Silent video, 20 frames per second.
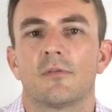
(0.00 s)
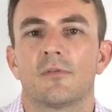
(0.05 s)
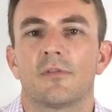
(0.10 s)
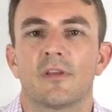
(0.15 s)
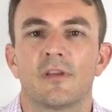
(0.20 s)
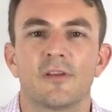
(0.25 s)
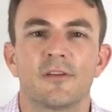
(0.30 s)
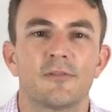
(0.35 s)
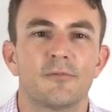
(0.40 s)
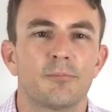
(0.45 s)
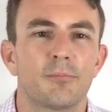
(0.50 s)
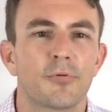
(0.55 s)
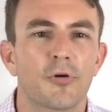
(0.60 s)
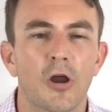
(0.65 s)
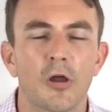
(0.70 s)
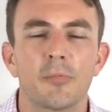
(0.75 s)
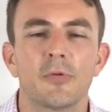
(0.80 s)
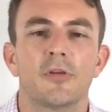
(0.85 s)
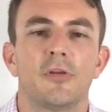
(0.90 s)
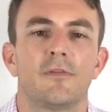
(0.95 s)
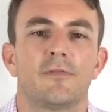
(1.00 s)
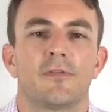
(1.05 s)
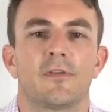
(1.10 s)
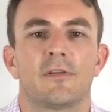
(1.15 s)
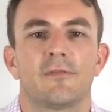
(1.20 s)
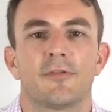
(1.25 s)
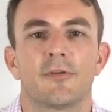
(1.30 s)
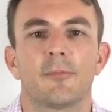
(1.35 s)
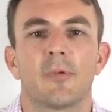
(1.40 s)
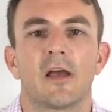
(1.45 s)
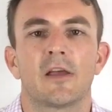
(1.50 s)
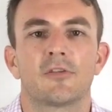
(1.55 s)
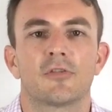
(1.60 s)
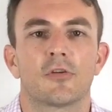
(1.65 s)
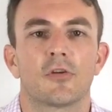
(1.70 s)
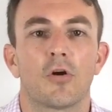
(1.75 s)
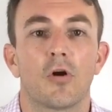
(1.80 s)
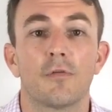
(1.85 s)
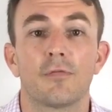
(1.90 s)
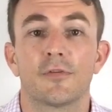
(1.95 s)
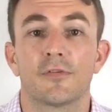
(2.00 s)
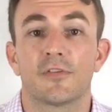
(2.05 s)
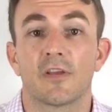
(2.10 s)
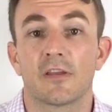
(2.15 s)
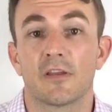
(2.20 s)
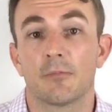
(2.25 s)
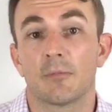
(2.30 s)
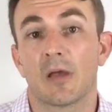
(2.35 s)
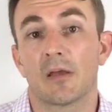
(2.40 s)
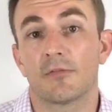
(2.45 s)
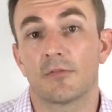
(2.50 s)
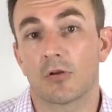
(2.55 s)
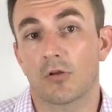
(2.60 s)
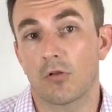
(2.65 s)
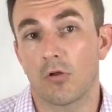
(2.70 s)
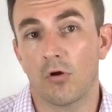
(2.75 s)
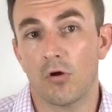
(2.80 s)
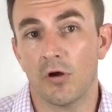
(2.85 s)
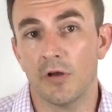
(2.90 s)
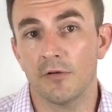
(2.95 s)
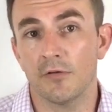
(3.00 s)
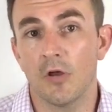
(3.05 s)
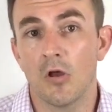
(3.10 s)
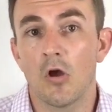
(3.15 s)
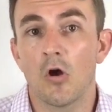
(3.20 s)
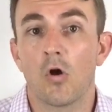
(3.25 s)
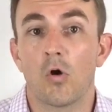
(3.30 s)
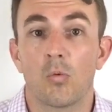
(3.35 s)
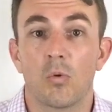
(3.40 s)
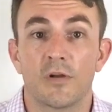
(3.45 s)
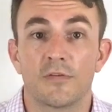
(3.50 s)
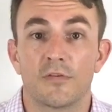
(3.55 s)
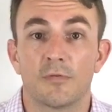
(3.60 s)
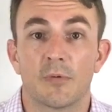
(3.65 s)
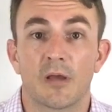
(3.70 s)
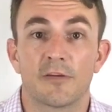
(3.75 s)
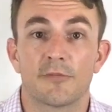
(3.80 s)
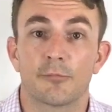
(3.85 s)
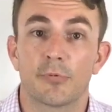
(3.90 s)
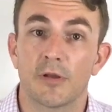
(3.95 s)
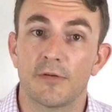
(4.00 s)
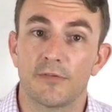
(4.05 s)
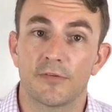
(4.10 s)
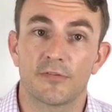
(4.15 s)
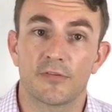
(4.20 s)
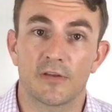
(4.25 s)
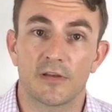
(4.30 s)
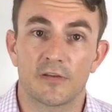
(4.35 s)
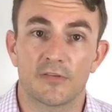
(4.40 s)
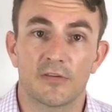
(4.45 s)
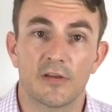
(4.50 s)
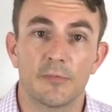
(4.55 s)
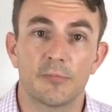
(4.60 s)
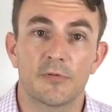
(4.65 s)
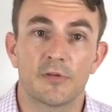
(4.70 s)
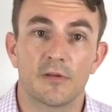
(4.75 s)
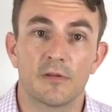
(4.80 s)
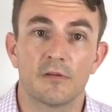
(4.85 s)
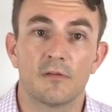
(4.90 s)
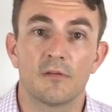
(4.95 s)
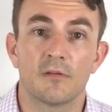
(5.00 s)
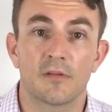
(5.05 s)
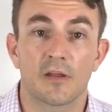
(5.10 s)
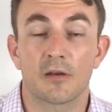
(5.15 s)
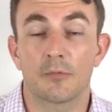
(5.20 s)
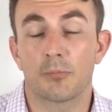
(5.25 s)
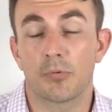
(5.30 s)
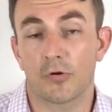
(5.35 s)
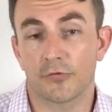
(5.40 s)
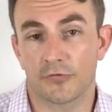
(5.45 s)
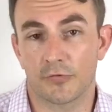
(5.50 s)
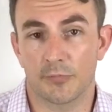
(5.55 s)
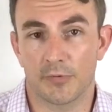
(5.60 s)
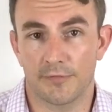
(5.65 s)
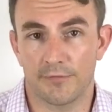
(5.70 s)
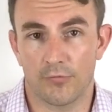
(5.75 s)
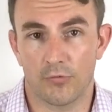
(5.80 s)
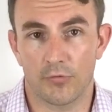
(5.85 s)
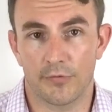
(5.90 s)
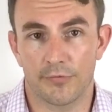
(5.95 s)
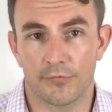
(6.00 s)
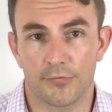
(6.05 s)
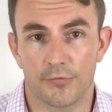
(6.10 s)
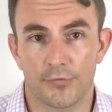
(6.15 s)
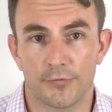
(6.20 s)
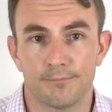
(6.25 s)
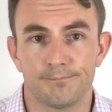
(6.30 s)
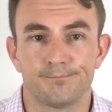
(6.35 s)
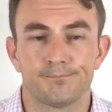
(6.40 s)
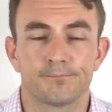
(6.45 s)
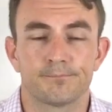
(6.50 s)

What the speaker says: they're probing you for information on offers that you may have declined or ones you may have previously accepted that had possibly fallen through.